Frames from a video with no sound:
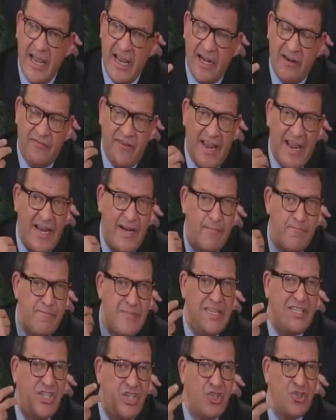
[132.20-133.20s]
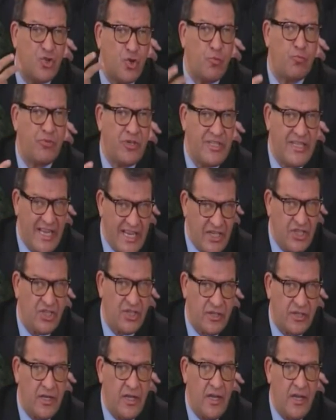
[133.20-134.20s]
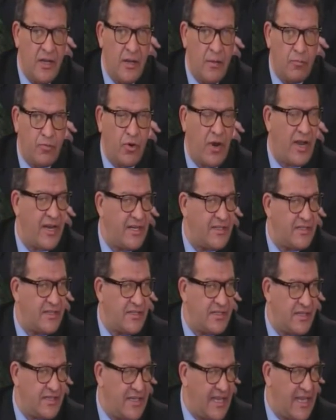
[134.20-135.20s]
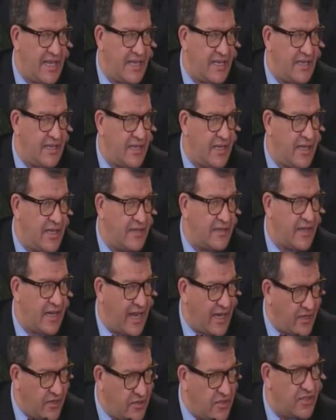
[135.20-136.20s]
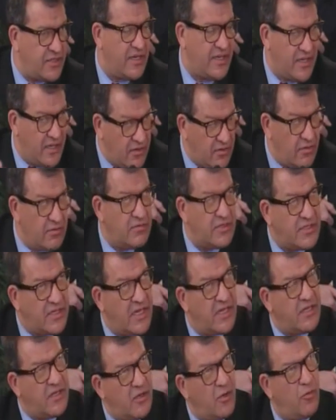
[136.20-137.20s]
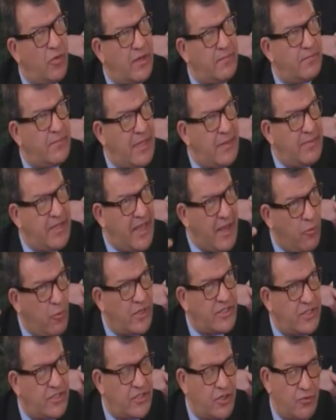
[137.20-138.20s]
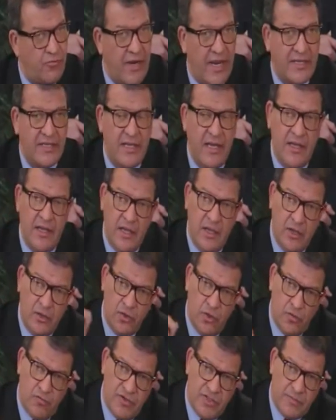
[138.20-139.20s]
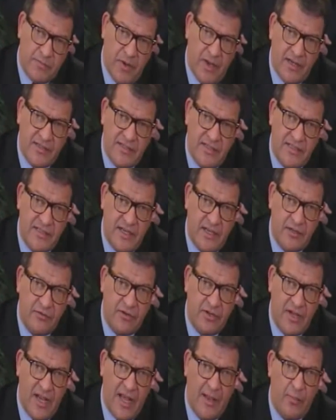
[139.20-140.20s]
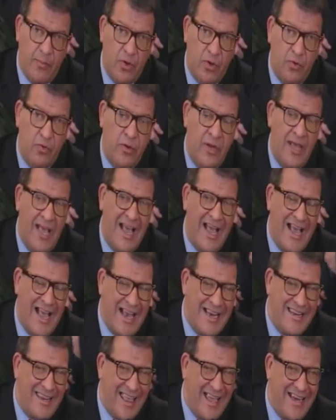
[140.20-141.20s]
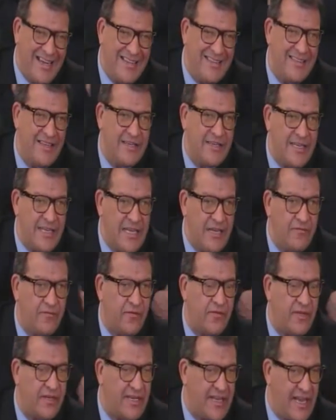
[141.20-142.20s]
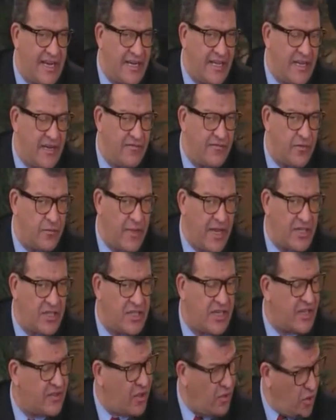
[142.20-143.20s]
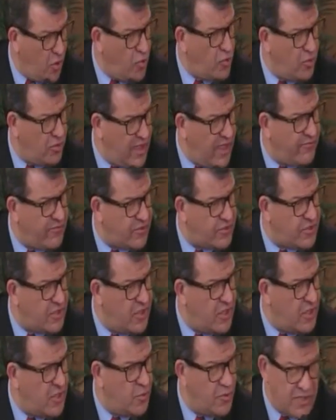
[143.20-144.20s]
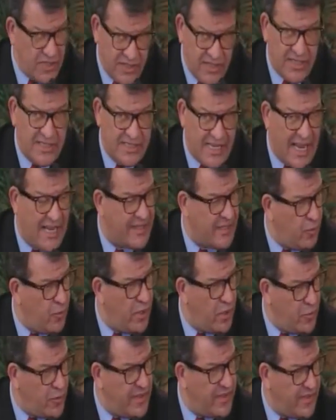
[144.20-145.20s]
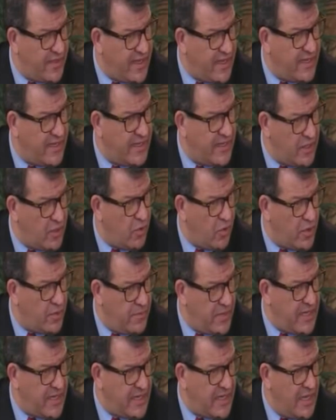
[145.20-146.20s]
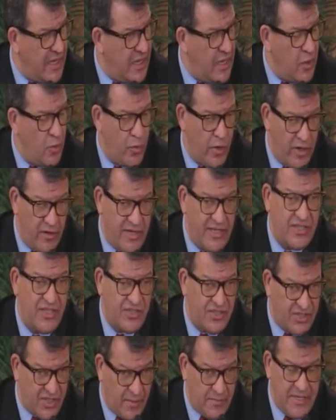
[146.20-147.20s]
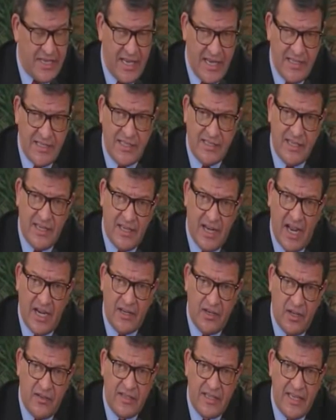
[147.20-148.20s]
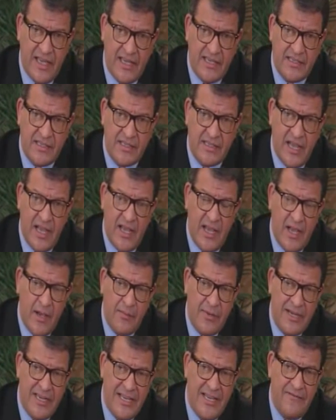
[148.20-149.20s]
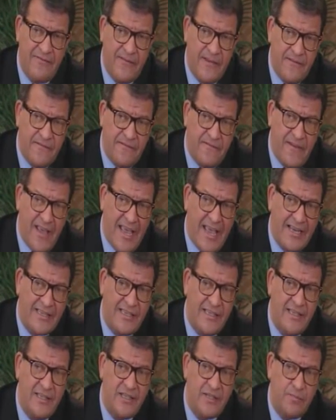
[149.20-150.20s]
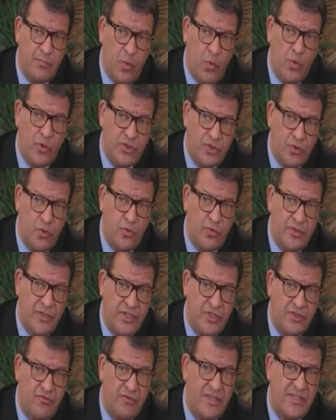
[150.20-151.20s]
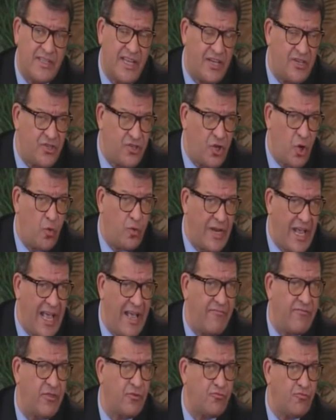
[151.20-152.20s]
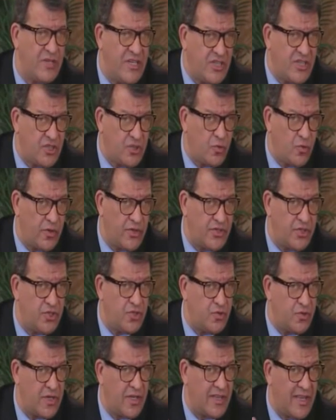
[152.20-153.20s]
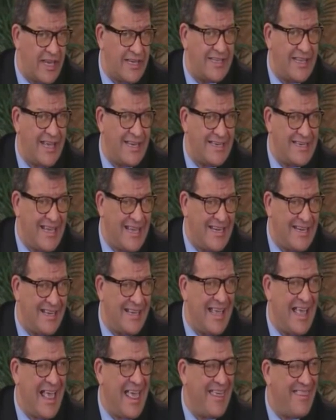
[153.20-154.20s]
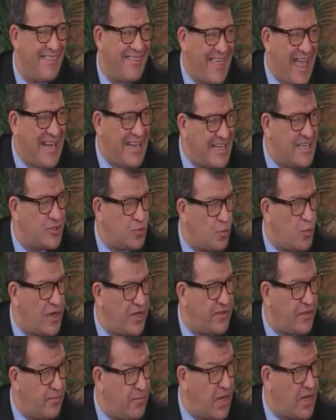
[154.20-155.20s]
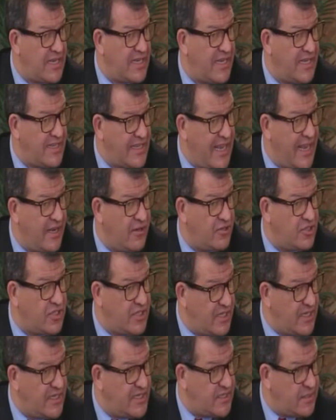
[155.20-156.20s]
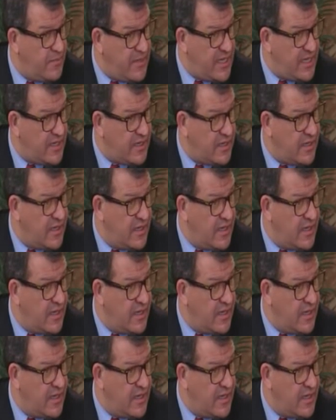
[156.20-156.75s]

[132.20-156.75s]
And if I had a misinterpretation prior to today, then I could sit here and say, you know what, maybe I wasn't correct. Your response to Senator Addabbo highlighted the need for the data information at the local levels, which is exactly where we think it ought to be, where it is in some cases and not in other cases. But if, in fact, it is poor school districts that don't have the resources to collect that data, that is where the money and the energy needs to be.